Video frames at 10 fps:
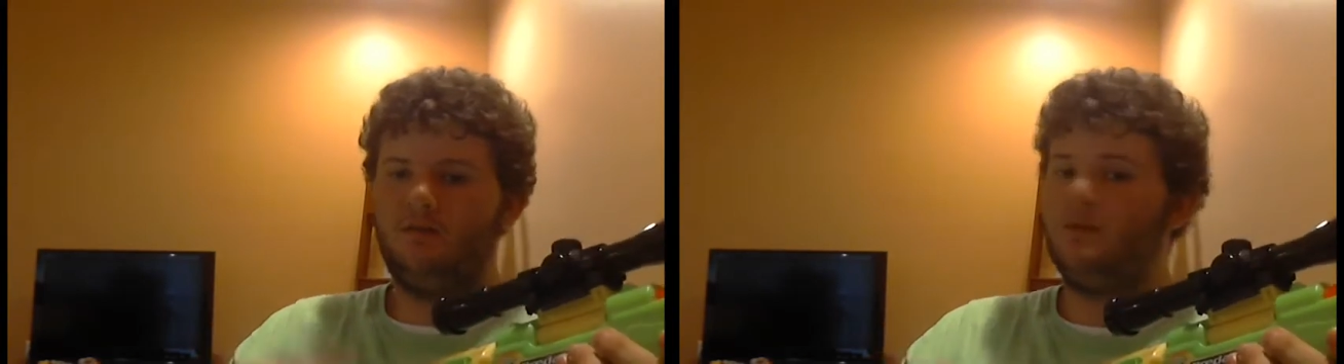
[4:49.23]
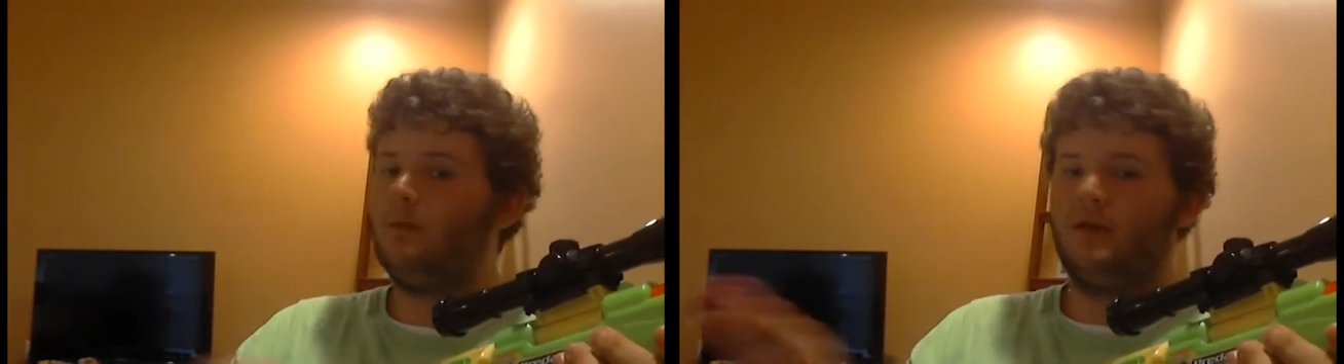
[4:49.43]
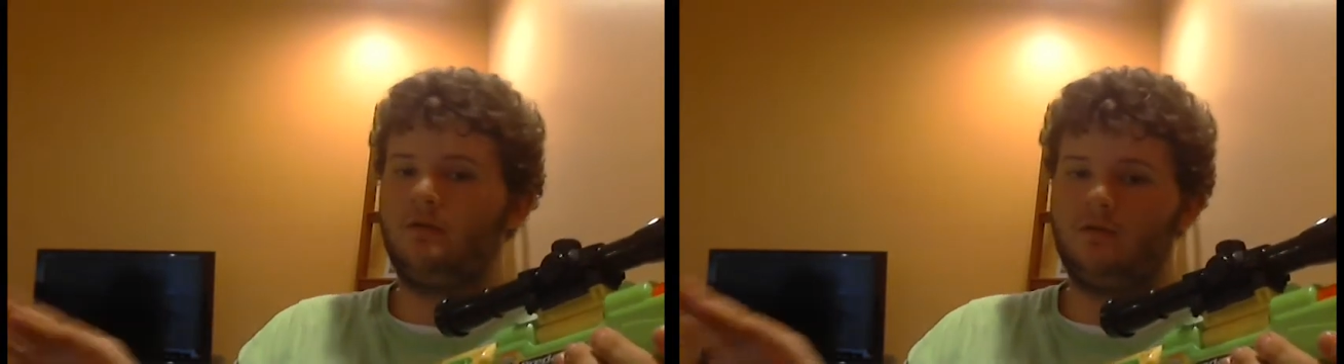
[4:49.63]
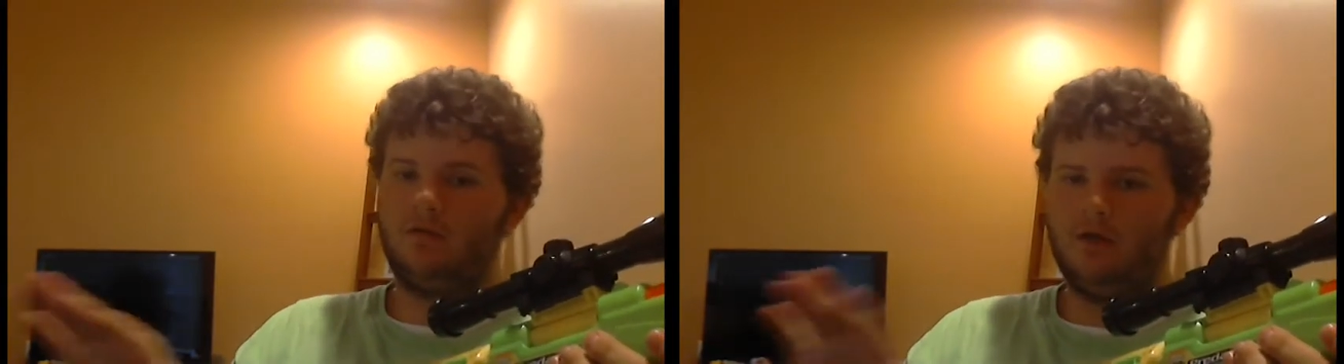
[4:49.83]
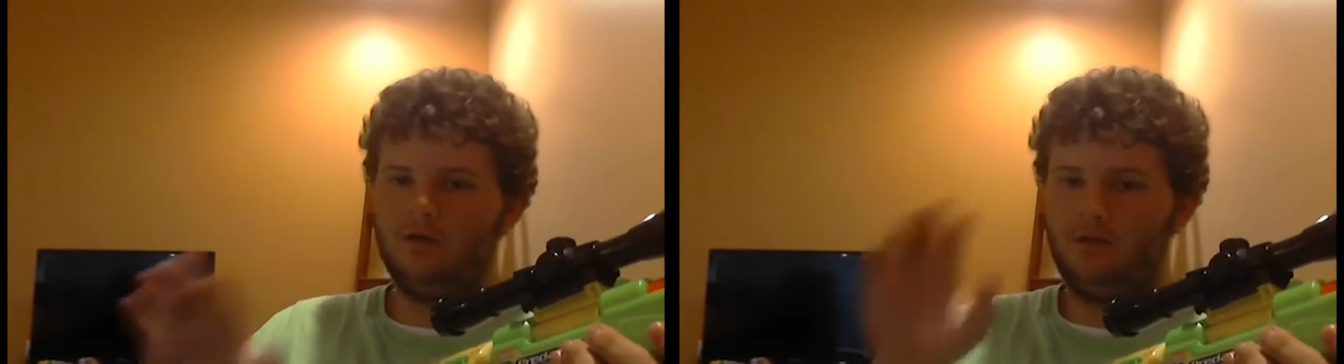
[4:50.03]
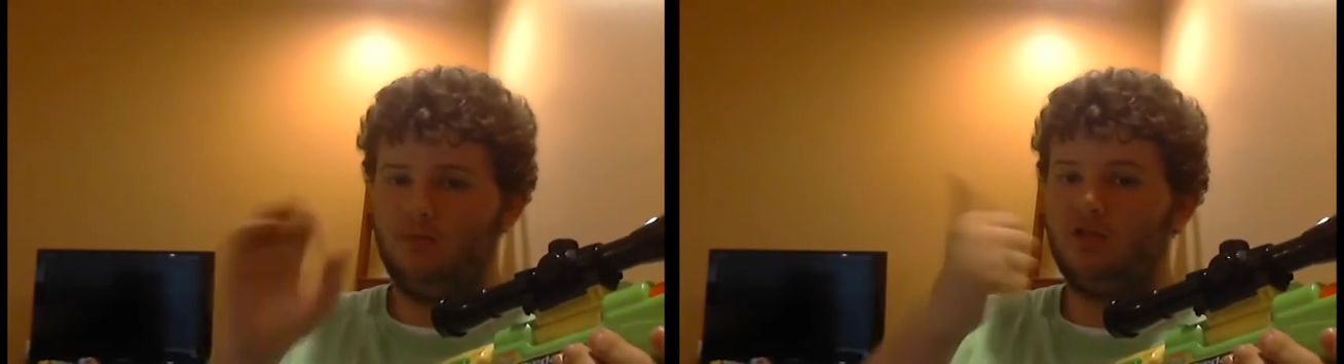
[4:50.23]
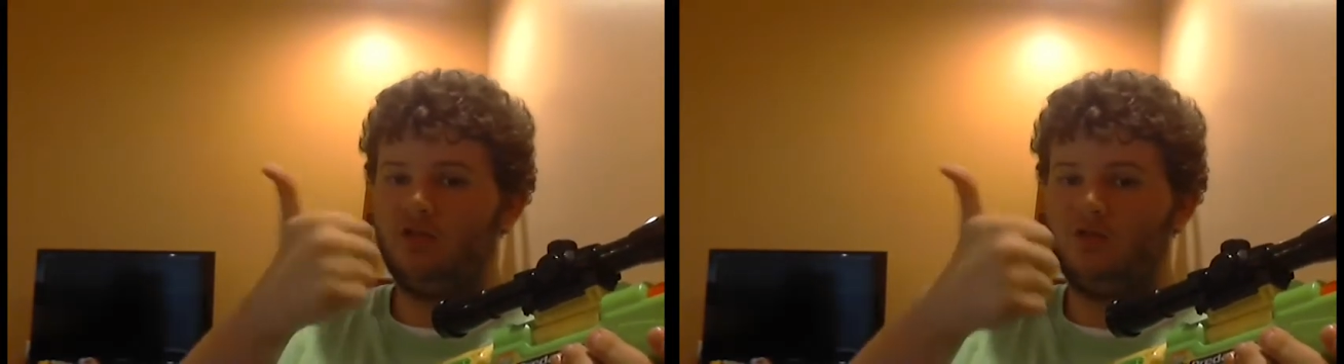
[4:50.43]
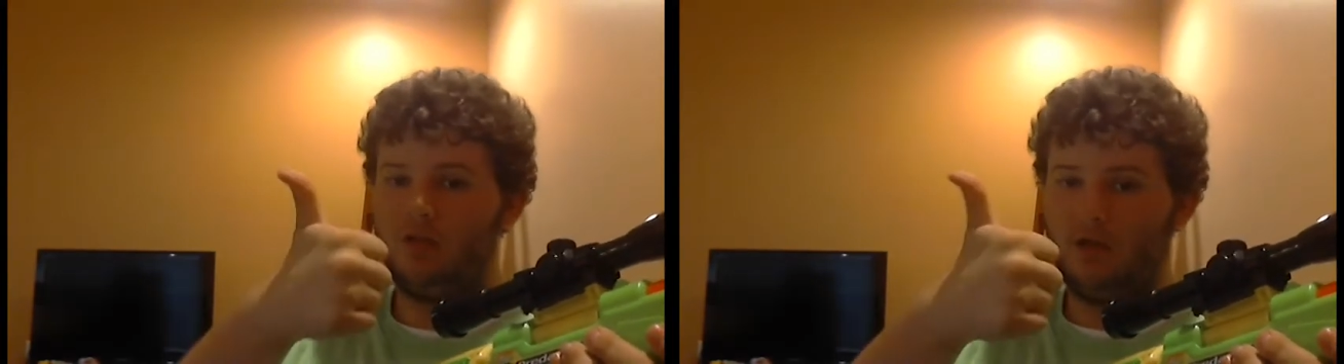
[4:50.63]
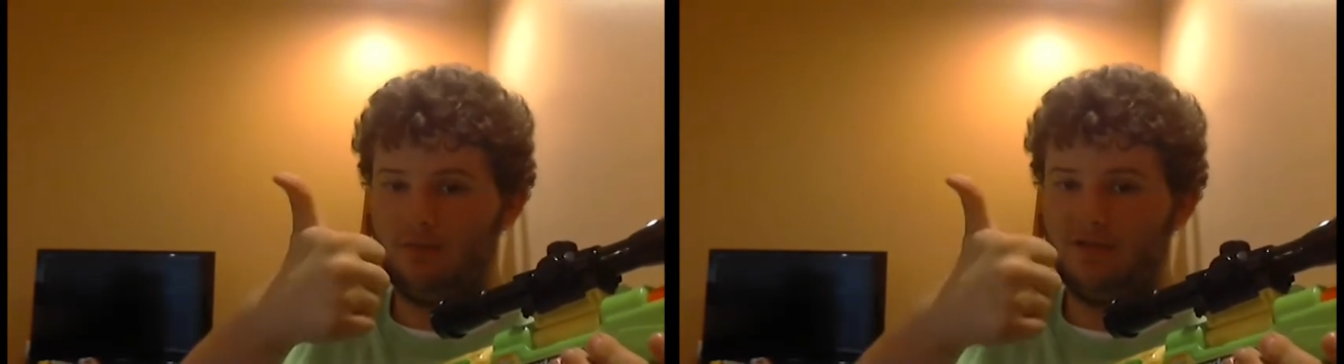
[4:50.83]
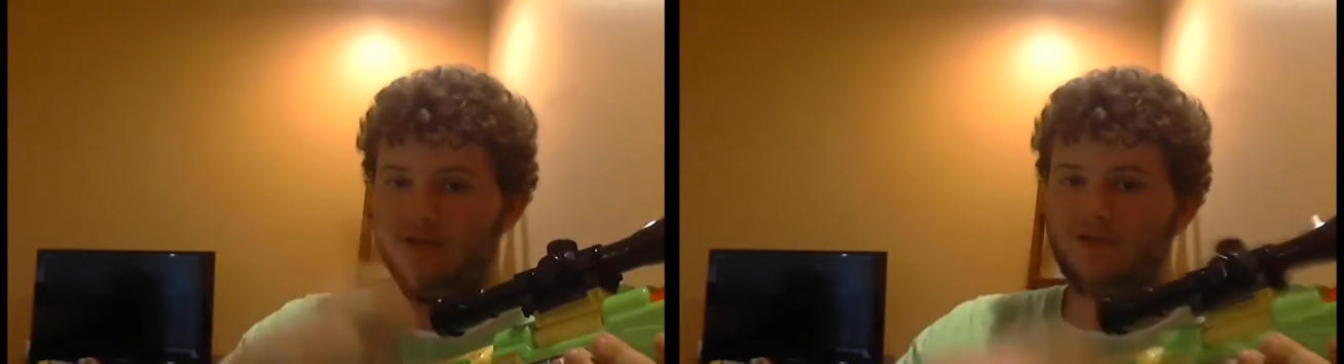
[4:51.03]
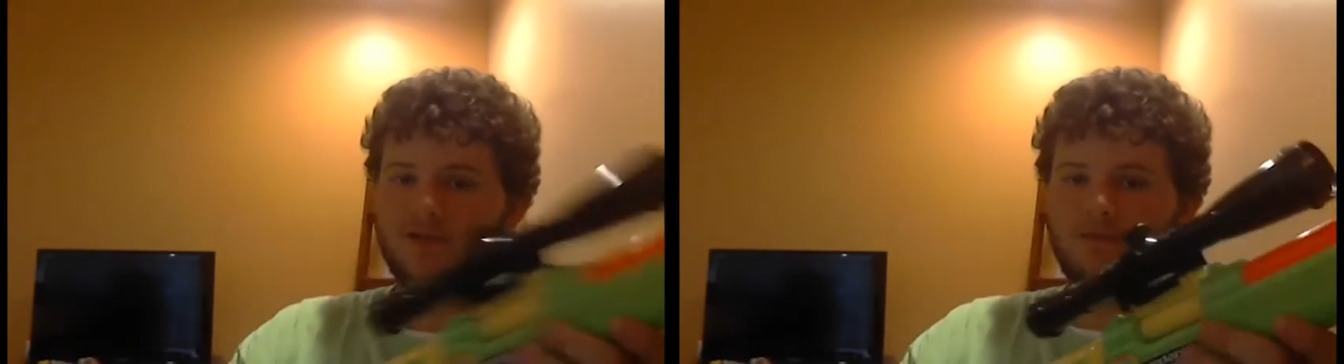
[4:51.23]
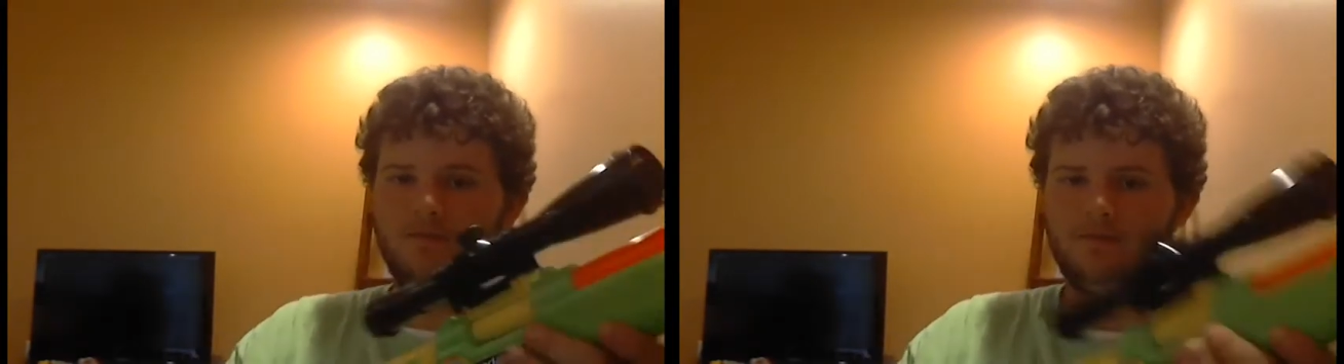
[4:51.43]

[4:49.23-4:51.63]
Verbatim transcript: no batteries required, which is a plus.